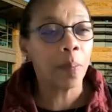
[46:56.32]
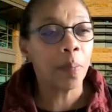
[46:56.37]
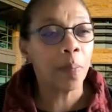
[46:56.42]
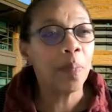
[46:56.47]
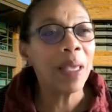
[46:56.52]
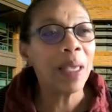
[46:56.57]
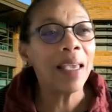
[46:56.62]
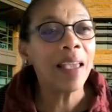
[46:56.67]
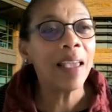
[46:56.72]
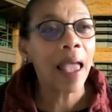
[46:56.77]

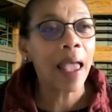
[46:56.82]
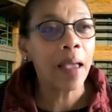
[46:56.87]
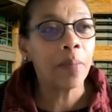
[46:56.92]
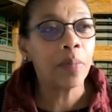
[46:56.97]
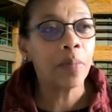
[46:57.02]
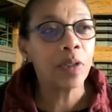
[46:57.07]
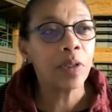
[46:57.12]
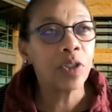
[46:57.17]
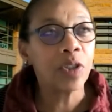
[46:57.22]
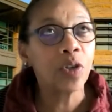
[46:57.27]
being
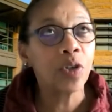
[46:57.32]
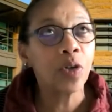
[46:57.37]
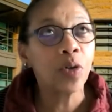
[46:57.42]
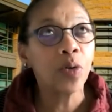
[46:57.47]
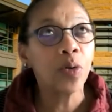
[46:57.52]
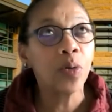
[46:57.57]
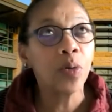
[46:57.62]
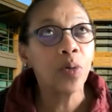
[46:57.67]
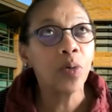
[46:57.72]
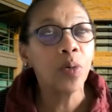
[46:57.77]
able
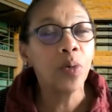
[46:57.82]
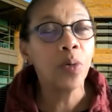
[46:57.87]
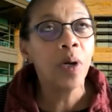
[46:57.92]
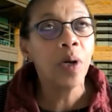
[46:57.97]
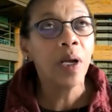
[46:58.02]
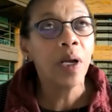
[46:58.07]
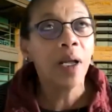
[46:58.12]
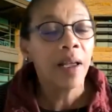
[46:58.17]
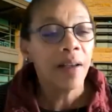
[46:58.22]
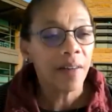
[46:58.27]
to
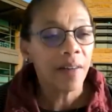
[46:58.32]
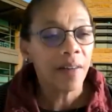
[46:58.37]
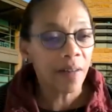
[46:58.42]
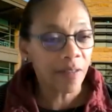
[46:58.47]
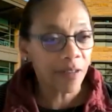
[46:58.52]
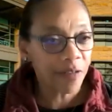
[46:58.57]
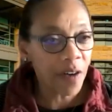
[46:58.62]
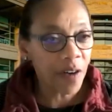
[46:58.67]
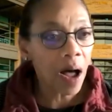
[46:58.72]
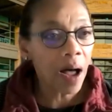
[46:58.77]

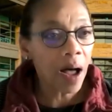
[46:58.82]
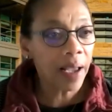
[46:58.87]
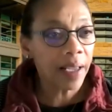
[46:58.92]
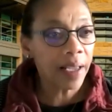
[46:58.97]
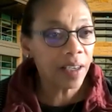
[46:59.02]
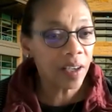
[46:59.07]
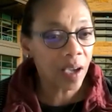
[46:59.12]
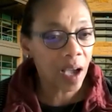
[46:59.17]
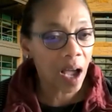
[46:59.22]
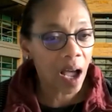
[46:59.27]

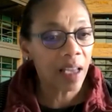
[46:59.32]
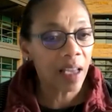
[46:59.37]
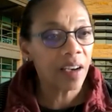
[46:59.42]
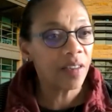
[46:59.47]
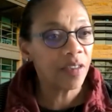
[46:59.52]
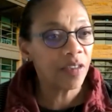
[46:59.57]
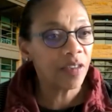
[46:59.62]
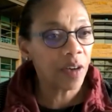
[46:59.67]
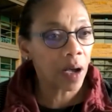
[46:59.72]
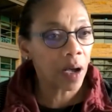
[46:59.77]
find kind
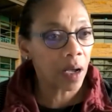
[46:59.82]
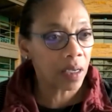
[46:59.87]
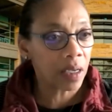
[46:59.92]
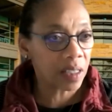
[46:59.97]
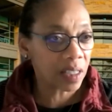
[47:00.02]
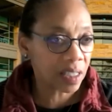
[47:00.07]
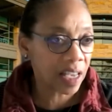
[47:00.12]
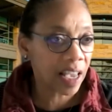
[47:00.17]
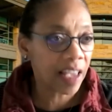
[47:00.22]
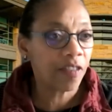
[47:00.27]
of a
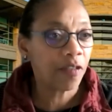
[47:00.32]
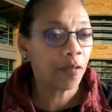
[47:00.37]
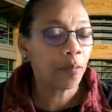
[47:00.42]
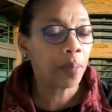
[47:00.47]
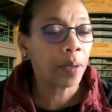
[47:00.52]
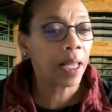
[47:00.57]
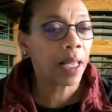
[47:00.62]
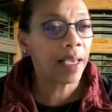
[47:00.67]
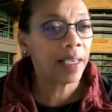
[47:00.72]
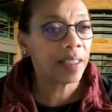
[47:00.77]
safe
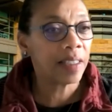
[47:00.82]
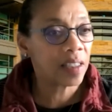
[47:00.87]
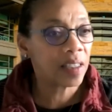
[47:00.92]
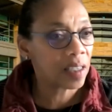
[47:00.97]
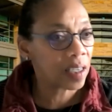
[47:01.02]
place